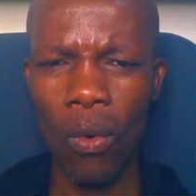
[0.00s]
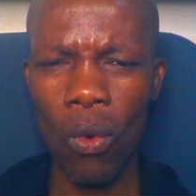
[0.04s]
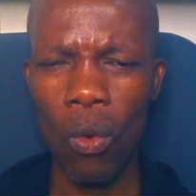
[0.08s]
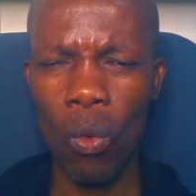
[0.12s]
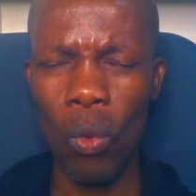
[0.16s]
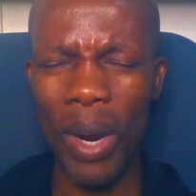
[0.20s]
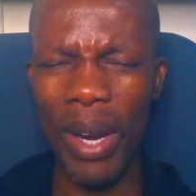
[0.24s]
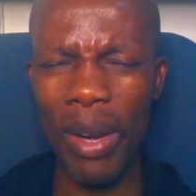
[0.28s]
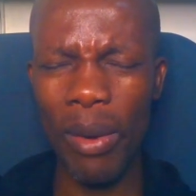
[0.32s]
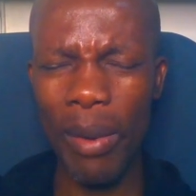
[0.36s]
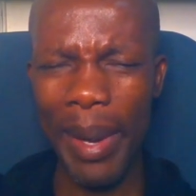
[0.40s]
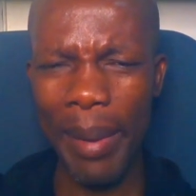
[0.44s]

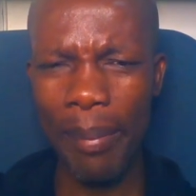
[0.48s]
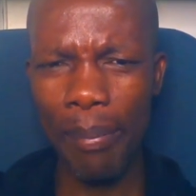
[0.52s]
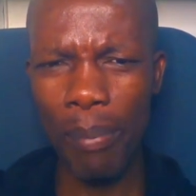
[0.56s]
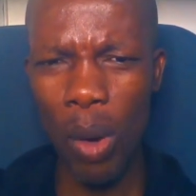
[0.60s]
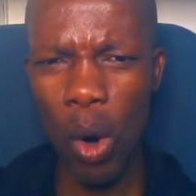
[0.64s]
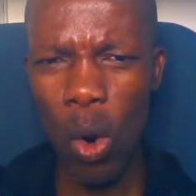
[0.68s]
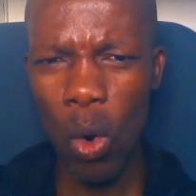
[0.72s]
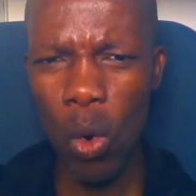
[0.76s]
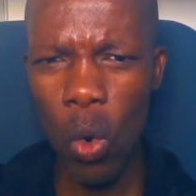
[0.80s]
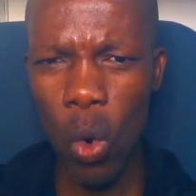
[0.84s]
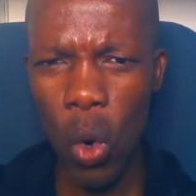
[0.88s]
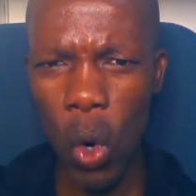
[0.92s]
when we
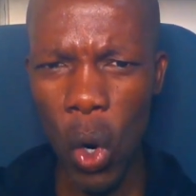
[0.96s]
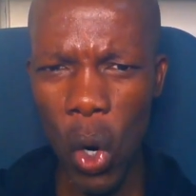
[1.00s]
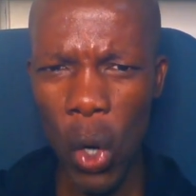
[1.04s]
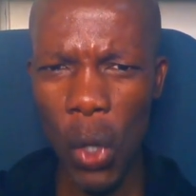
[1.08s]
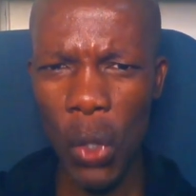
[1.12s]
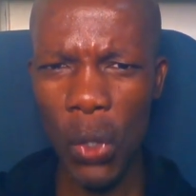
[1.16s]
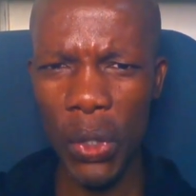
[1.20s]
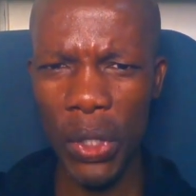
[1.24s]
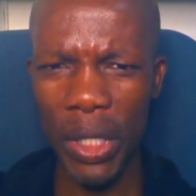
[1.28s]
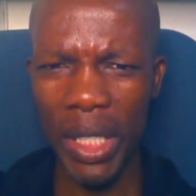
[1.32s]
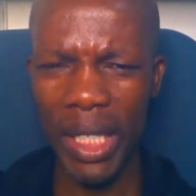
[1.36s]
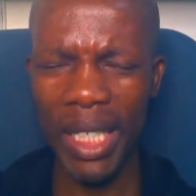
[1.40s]
poke
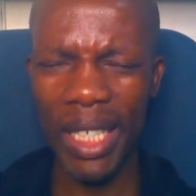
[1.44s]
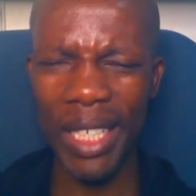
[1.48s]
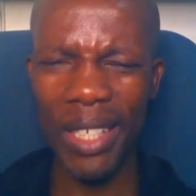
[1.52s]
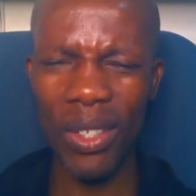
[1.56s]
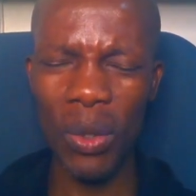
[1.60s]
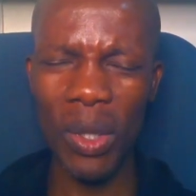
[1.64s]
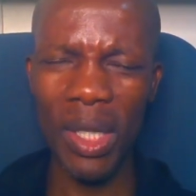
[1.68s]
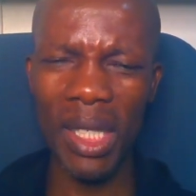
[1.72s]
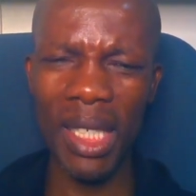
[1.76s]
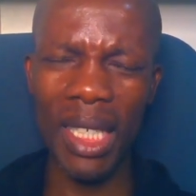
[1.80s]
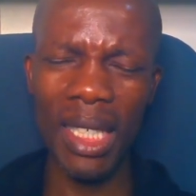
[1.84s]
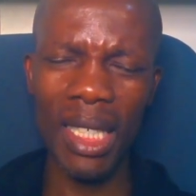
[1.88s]
holes
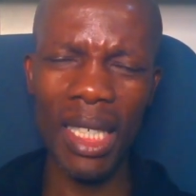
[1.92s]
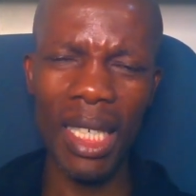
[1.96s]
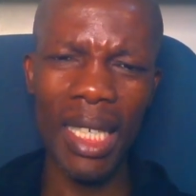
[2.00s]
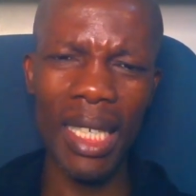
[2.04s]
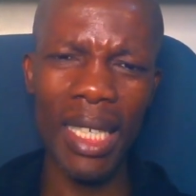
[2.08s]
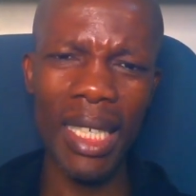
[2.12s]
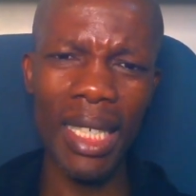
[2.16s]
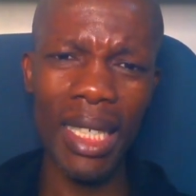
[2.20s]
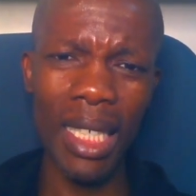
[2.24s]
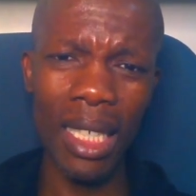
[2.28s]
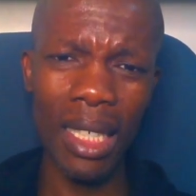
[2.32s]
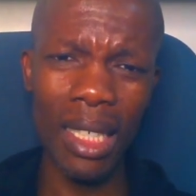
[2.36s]
into certain
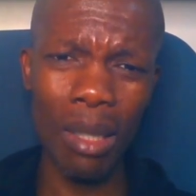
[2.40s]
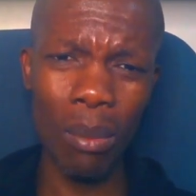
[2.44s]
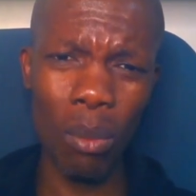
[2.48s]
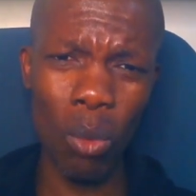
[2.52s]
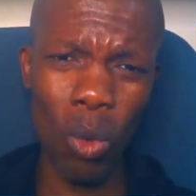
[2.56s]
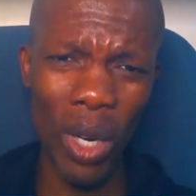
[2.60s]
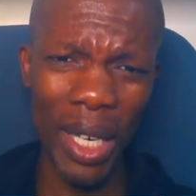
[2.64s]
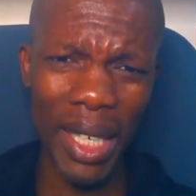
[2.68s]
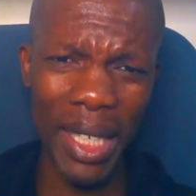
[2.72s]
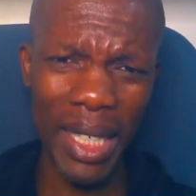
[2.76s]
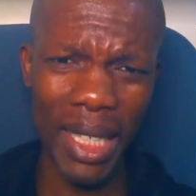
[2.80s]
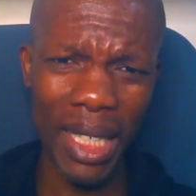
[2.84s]
leadership
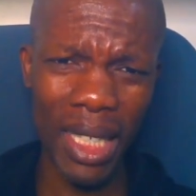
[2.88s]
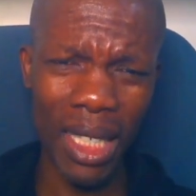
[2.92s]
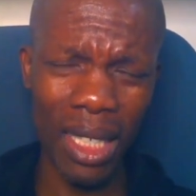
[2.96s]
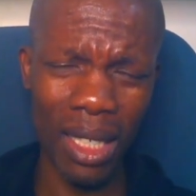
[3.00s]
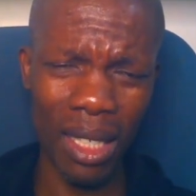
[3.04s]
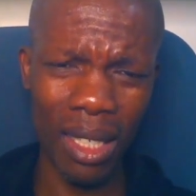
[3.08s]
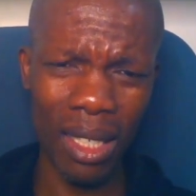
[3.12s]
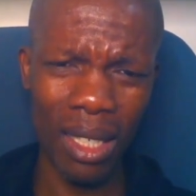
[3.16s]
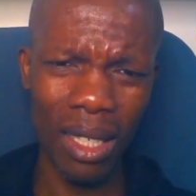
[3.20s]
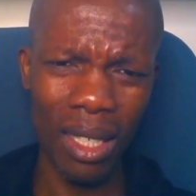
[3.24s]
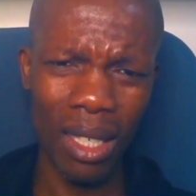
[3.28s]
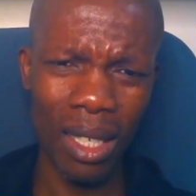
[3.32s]

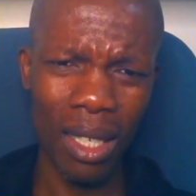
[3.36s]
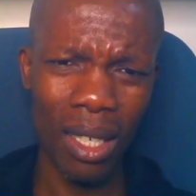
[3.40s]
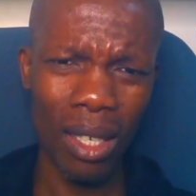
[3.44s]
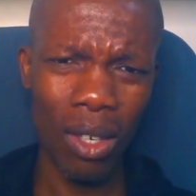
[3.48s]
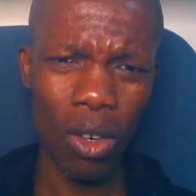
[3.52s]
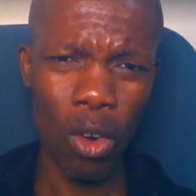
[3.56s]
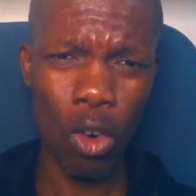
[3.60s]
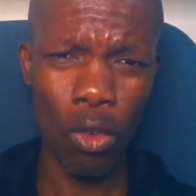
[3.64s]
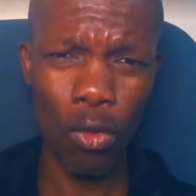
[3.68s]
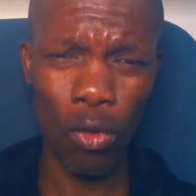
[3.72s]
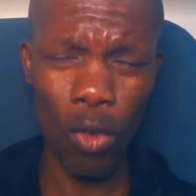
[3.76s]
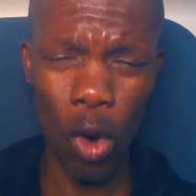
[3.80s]
qualities
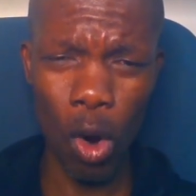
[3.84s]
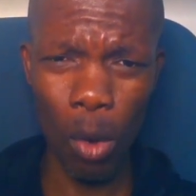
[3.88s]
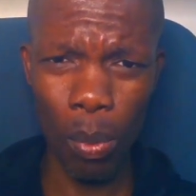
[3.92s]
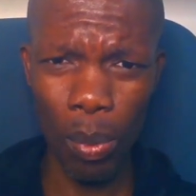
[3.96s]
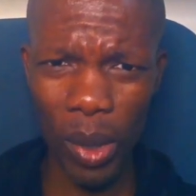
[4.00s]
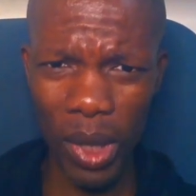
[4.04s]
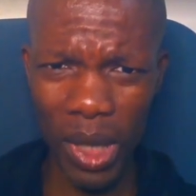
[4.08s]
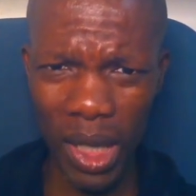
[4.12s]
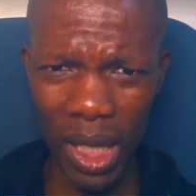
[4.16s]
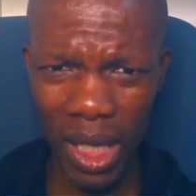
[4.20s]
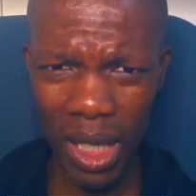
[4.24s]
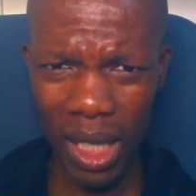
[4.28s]
of
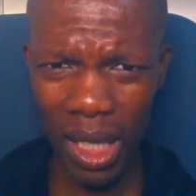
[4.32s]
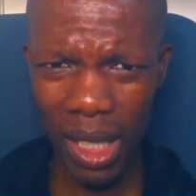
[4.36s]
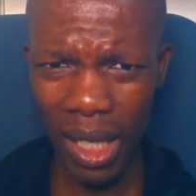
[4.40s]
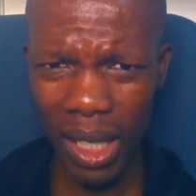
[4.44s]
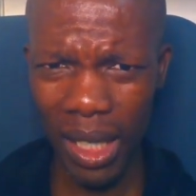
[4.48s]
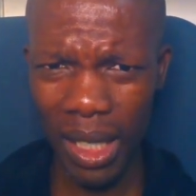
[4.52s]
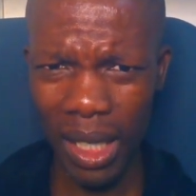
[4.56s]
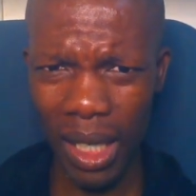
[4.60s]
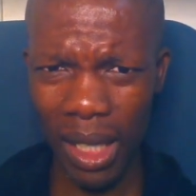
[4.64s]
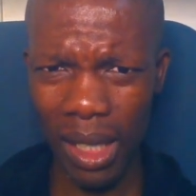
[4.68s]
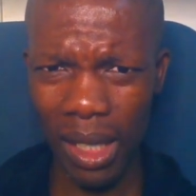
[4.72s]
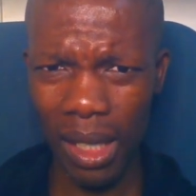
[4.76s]
opposition
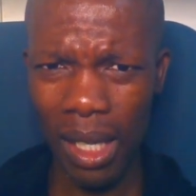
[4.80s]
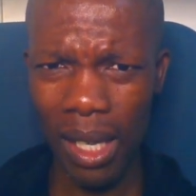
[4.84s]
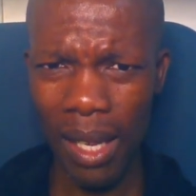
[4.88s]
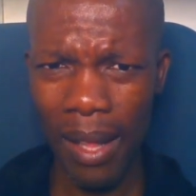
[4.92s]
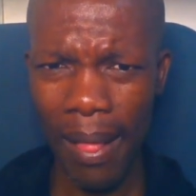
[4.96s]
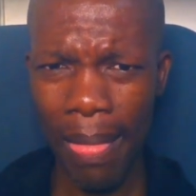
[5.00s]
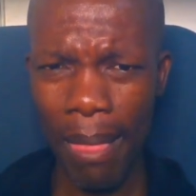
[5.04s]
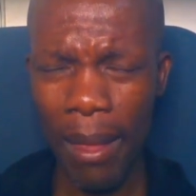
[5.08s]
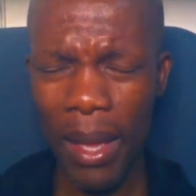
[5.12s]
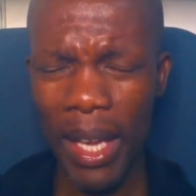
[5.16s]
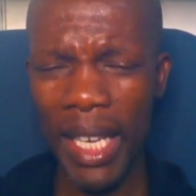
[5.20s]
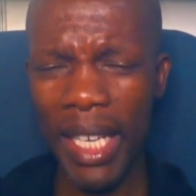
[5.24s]
leaders,
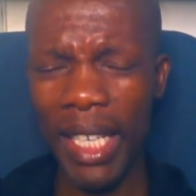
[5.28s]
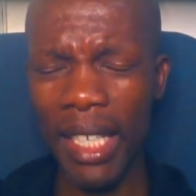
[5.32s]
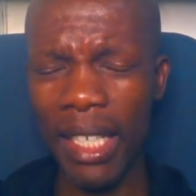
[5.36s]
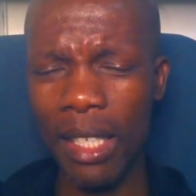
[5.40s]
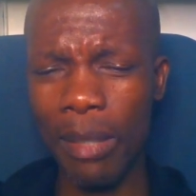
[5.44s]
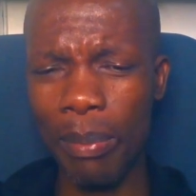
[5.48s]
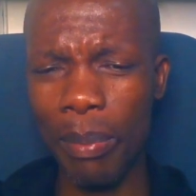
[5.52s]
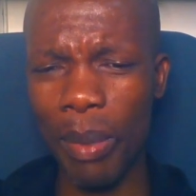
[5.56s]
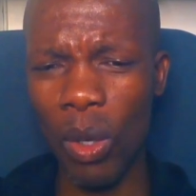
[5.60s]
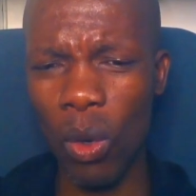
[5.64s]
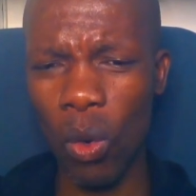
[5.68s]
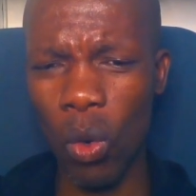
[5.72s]
it
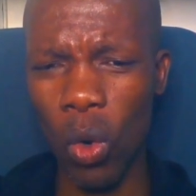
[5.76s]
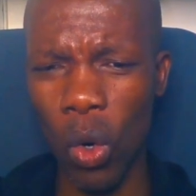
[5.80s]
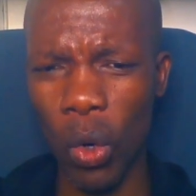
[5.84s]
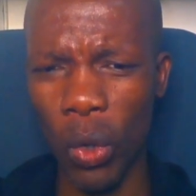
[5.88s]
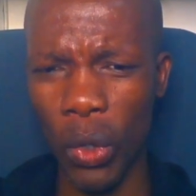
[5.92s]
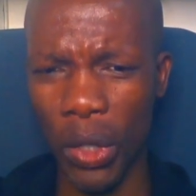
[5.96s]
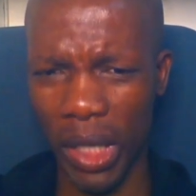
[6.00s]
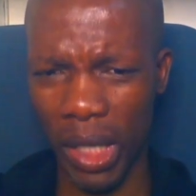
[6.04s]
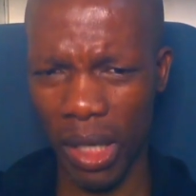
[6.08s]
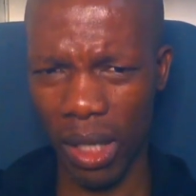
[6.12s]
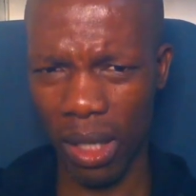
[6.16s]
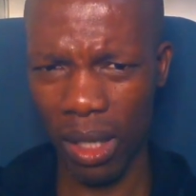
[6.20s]
is
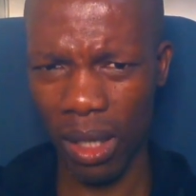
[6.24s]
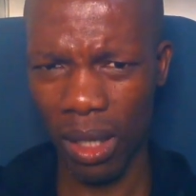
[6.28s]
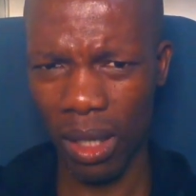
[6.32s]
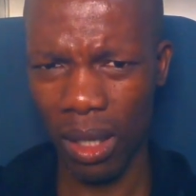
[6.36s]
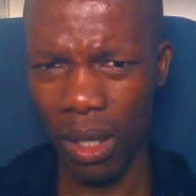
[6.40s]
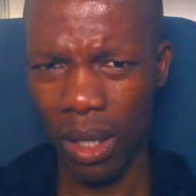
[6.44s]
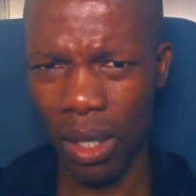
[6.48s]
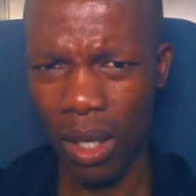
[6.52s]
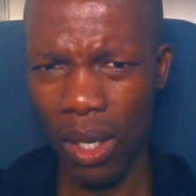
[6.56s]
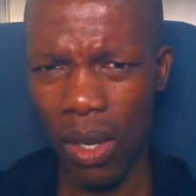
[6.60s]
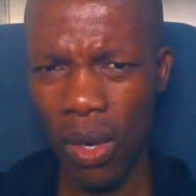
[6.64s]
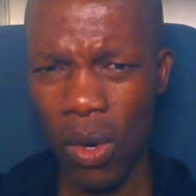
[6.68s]
because
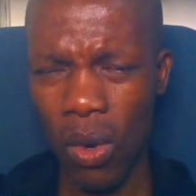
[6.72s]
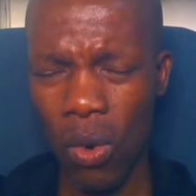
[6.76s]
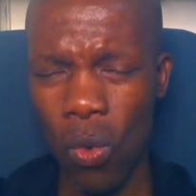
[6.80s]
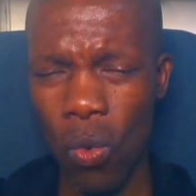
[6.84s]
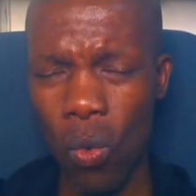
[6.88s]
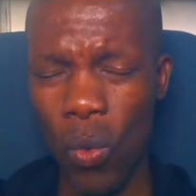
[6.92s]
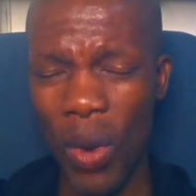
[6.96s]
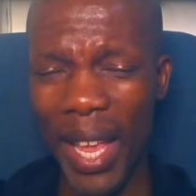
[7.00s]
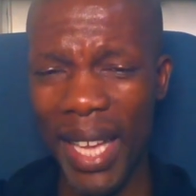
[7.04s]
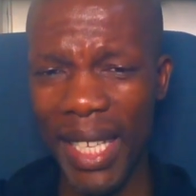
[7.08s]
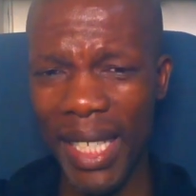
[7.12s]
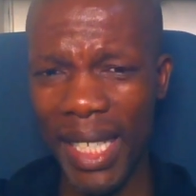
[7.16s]

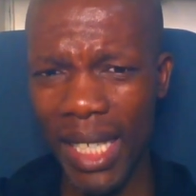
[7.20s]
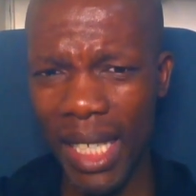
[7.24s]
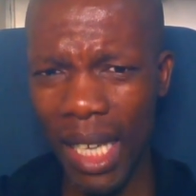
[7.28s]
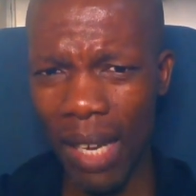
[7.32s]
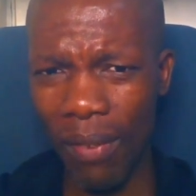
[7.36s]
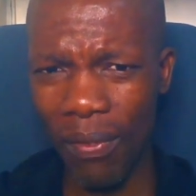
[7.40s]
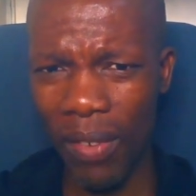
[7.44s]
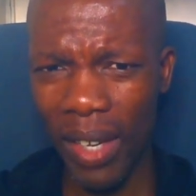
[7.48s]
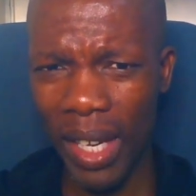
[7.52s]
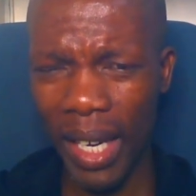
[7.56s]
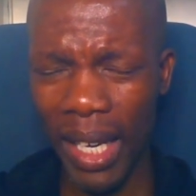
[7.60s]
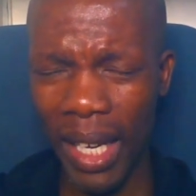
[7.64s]
we are
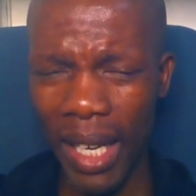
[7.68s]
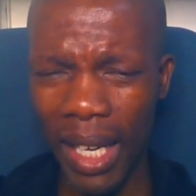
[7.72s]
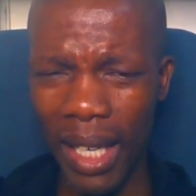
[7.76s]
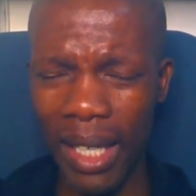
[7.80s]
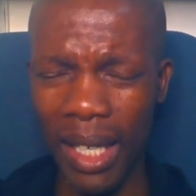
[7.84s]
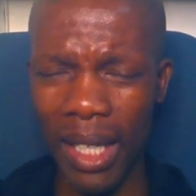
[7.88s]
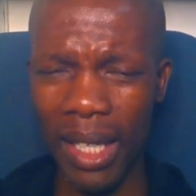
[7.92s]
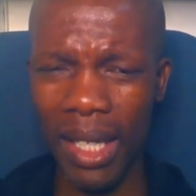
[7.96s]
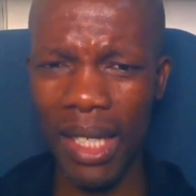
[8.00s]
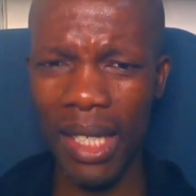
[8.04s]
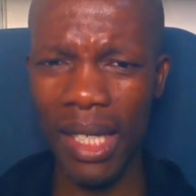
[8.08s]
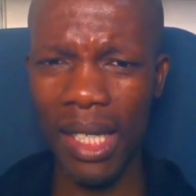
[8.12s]
suffering
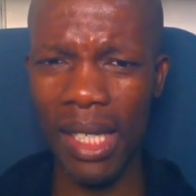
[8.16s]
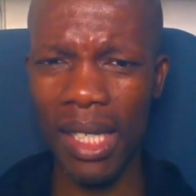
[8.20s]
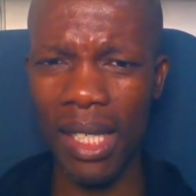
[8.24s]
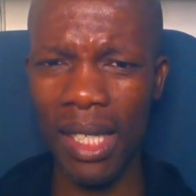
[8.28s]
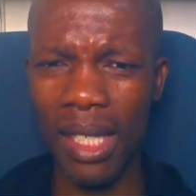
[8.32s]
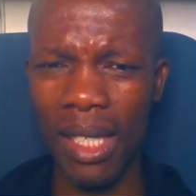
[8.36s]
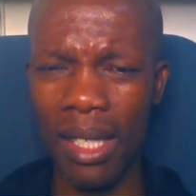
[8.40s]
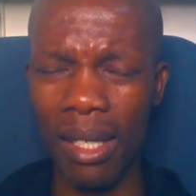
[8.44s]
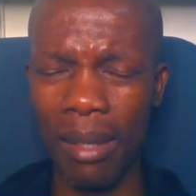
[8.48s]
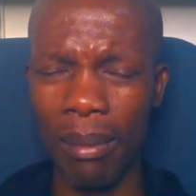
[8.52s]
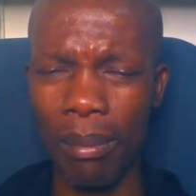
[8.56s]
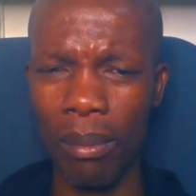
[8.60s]
under this
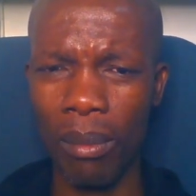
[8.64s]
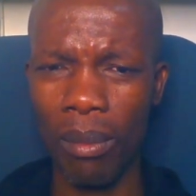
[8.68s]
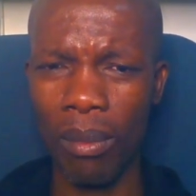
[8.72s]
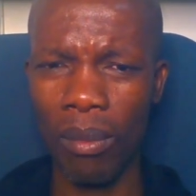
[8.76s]
system.